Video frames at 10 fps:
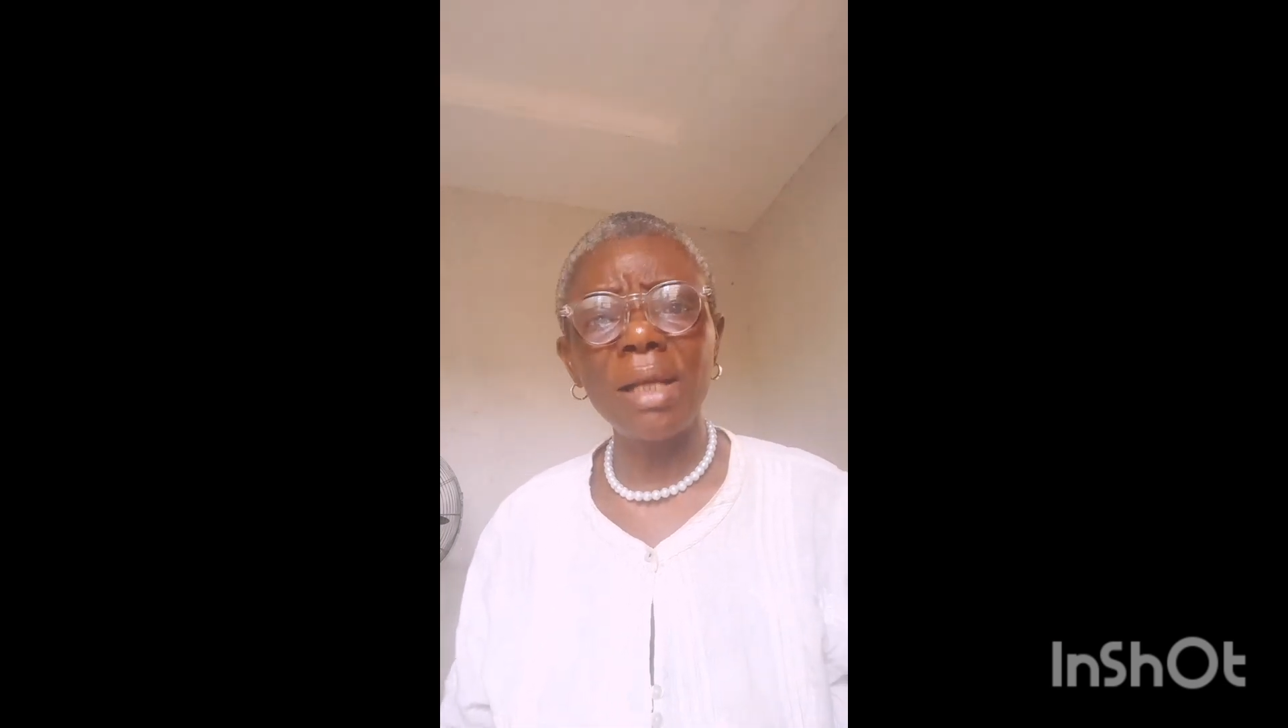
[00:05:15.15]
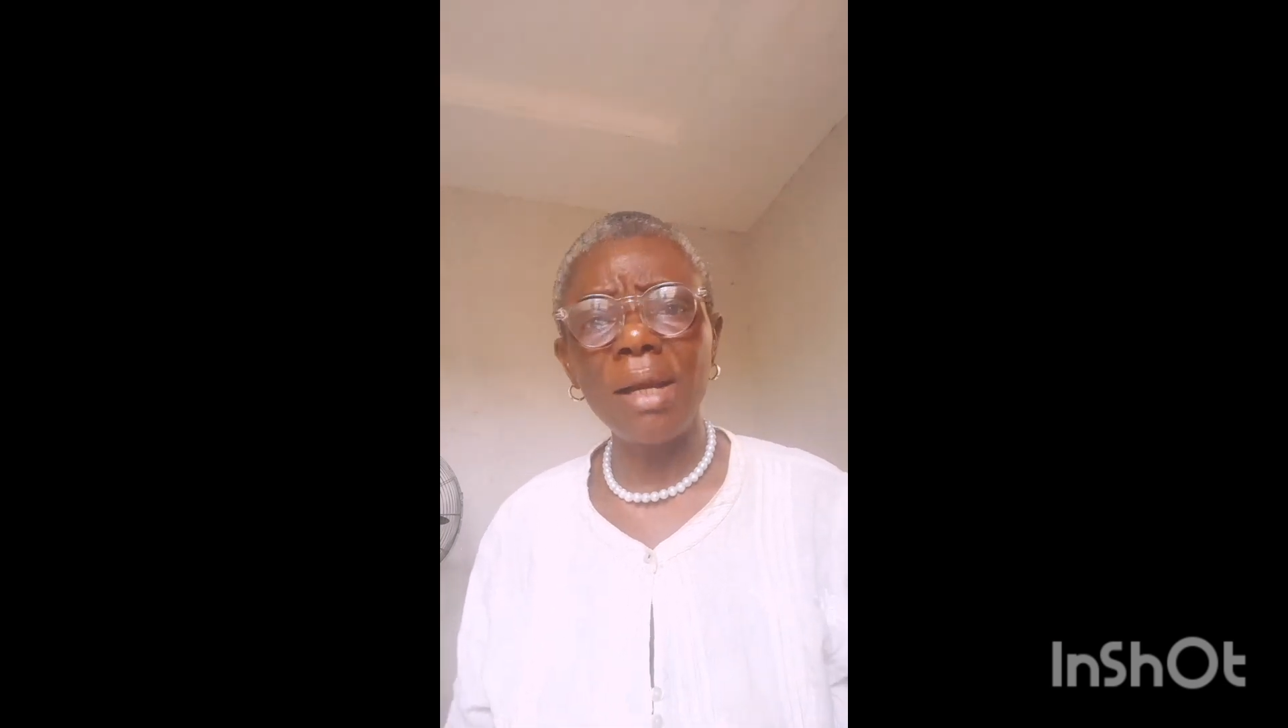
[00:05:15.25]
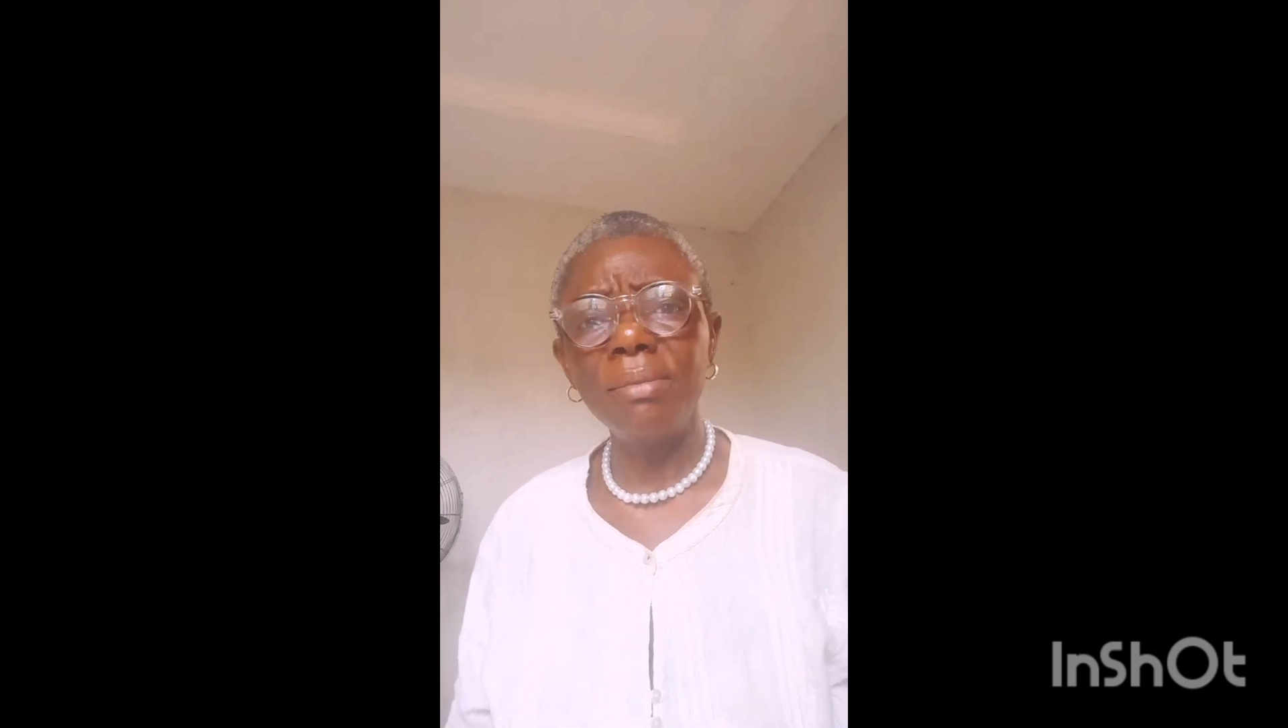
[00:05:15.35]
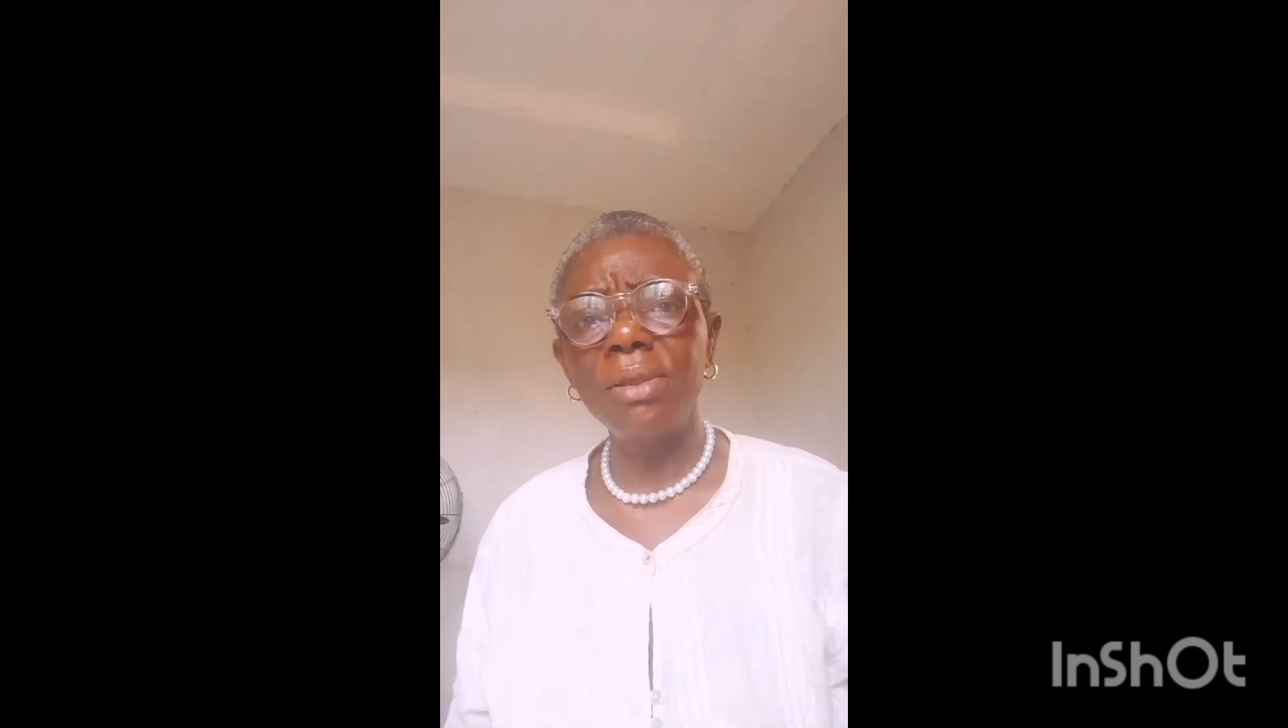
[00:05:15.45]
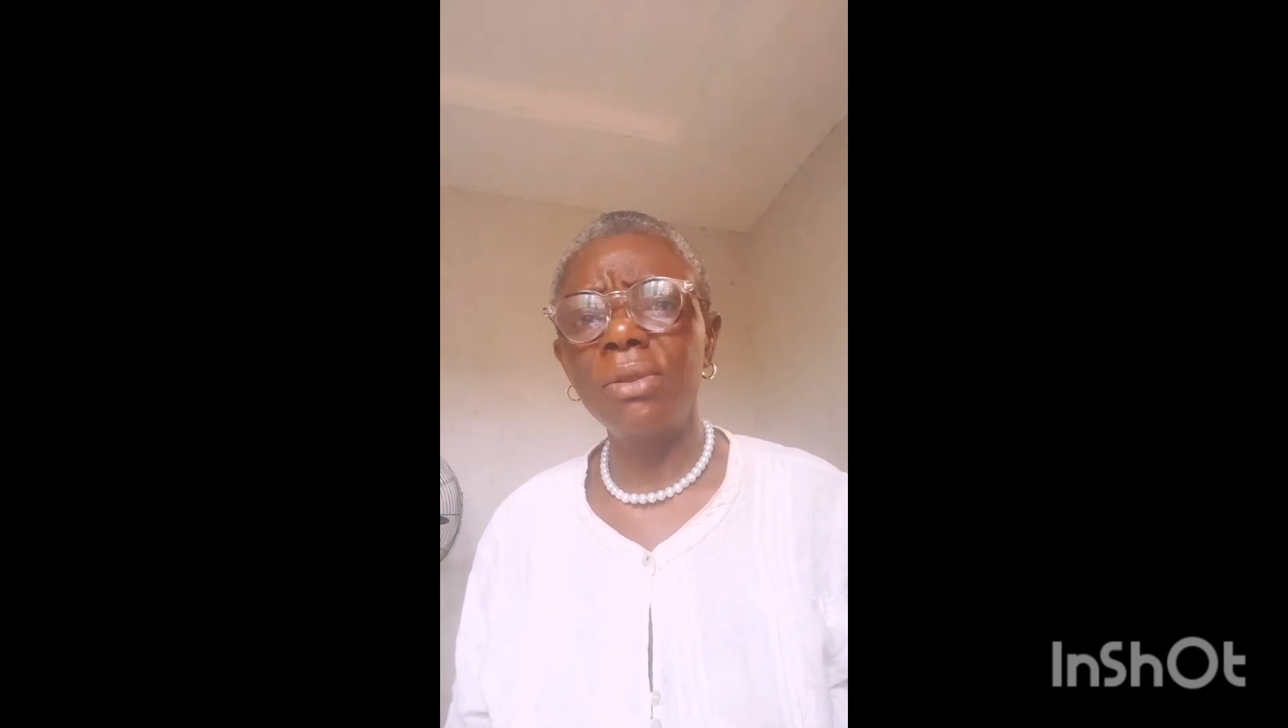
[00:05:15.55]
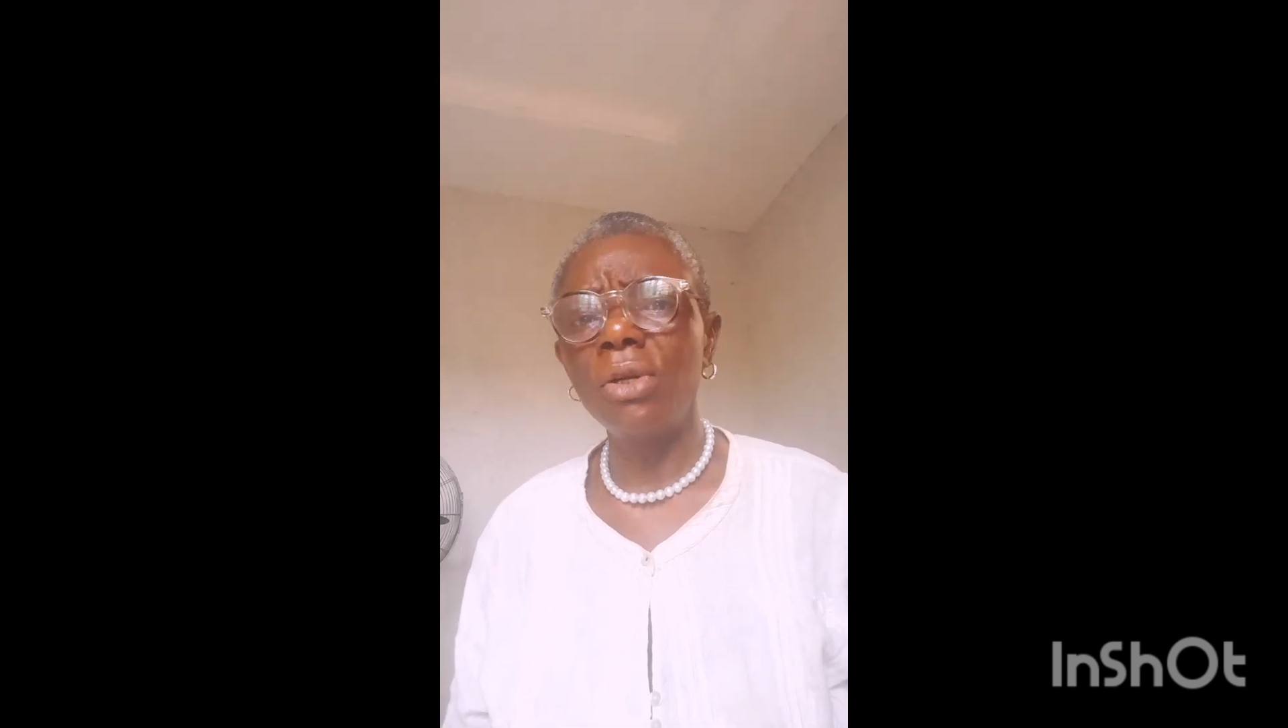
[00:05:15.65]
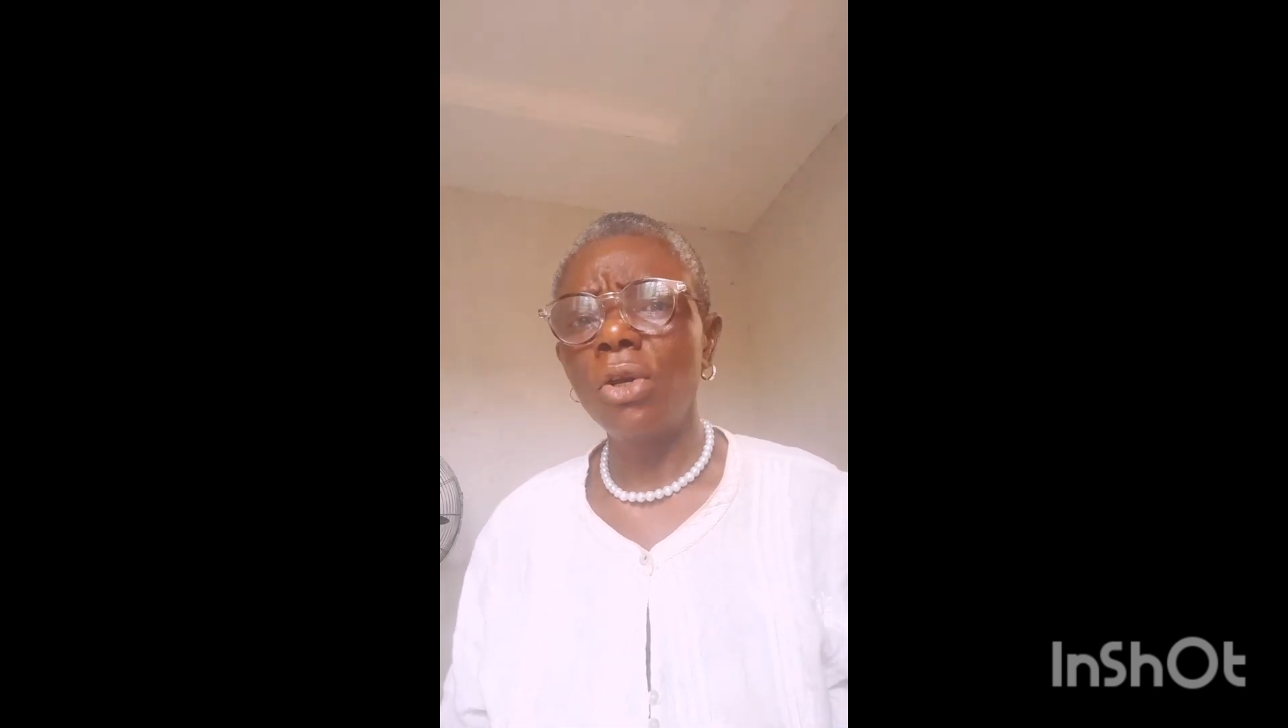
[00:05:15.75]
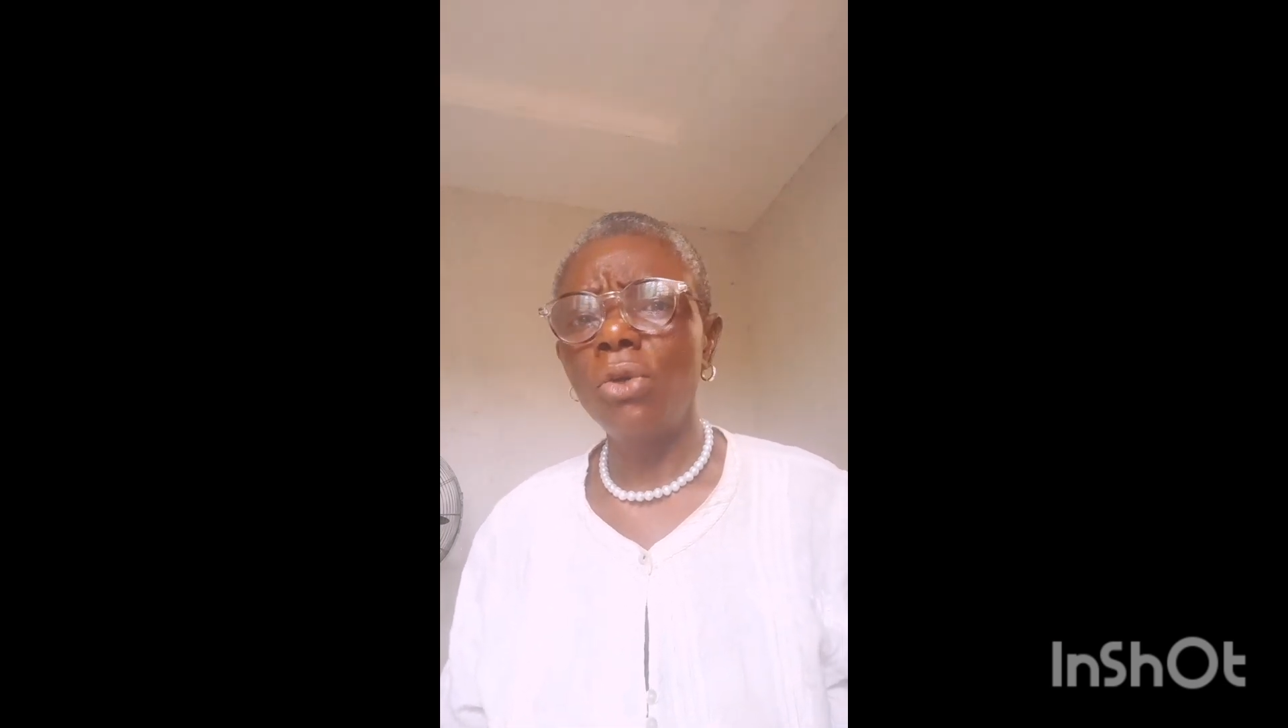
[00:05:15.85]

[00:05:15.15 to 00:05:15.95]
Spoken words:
times,